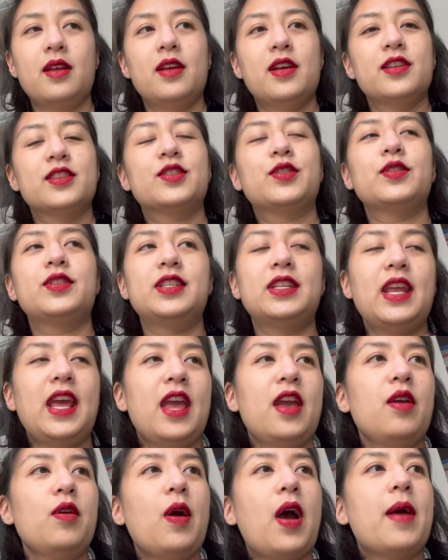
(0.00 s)
So
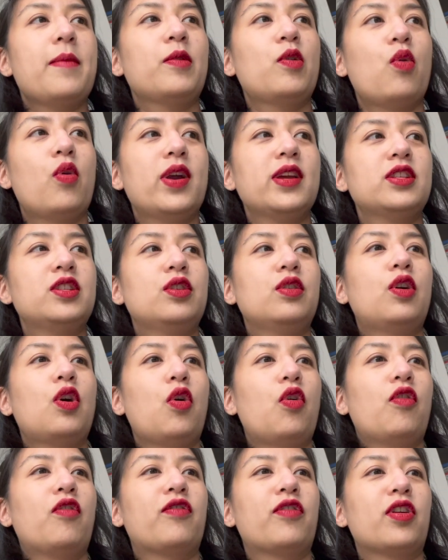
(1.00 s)
today I'm going to go
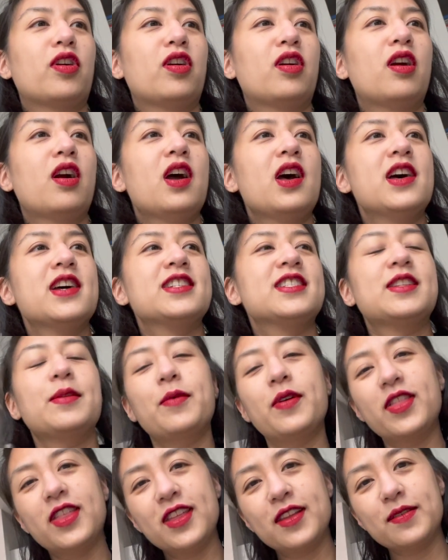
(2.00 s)
over some
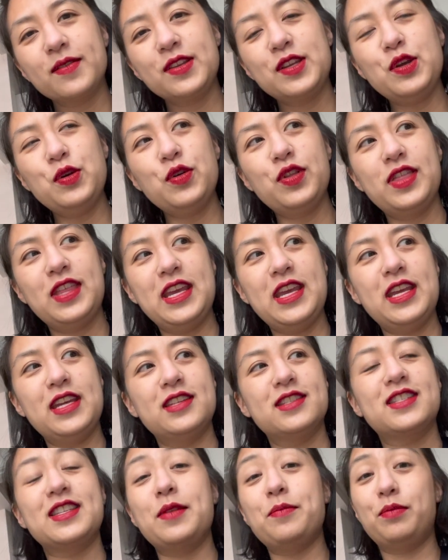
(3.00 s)
of the new
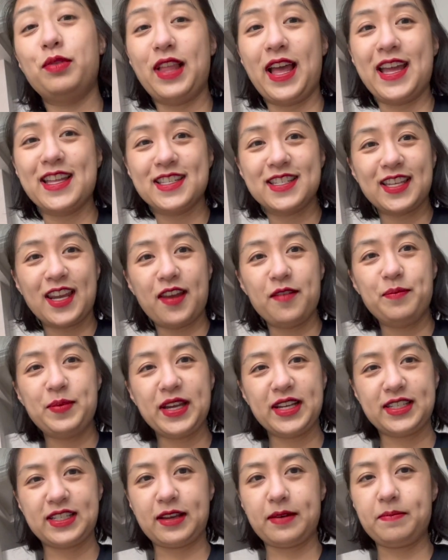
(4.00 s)
things and plants that I
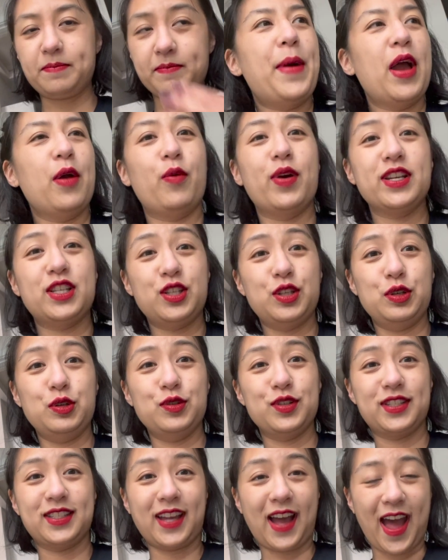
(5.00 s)
picked up. I went to
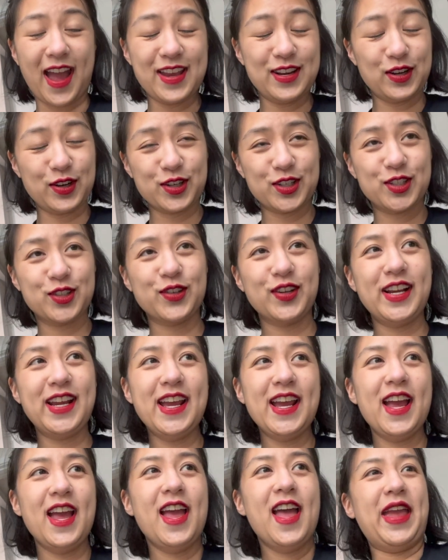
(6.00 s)
Sky
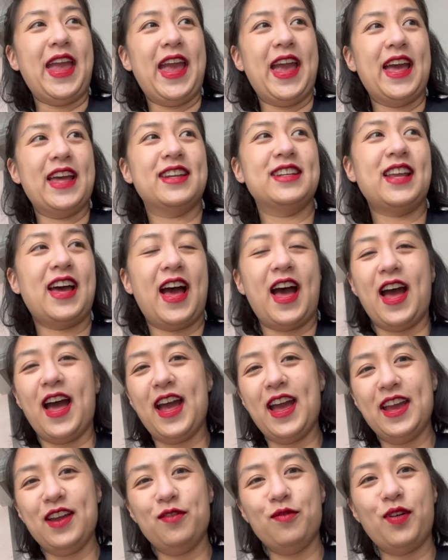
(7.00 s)
Nursery and
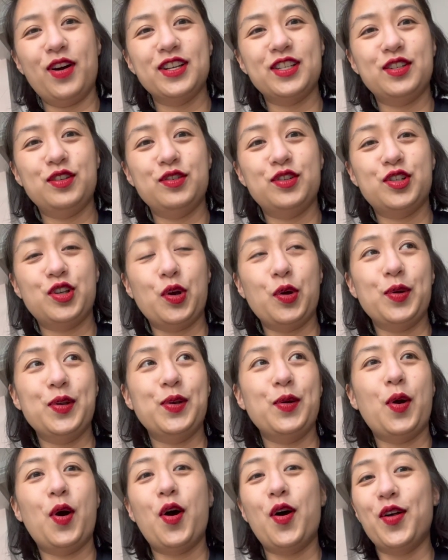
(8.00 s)
I want to show
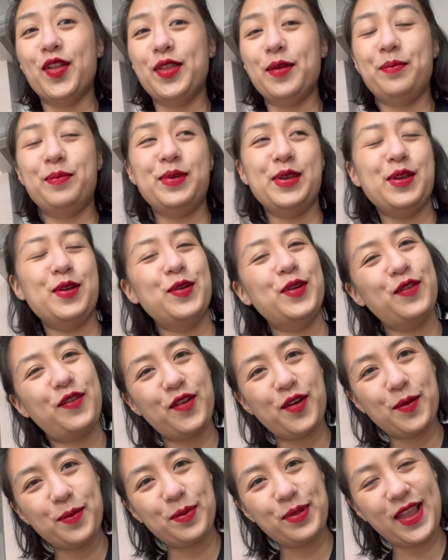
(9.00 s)
you all the
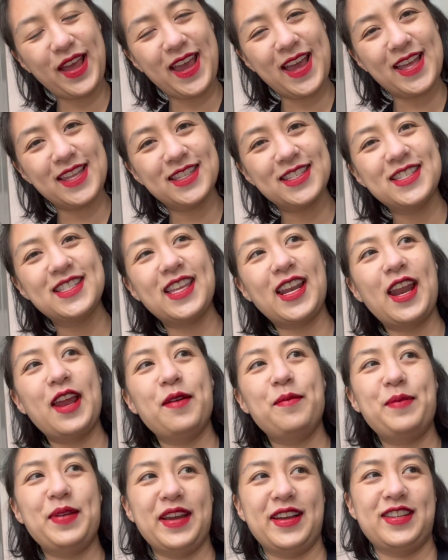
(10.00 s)
beautiful plants that I
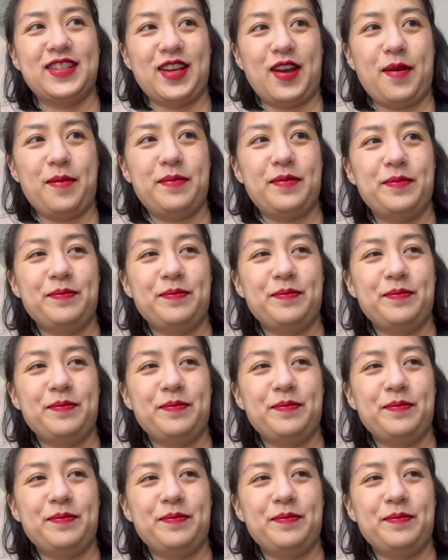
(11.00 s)
picked up.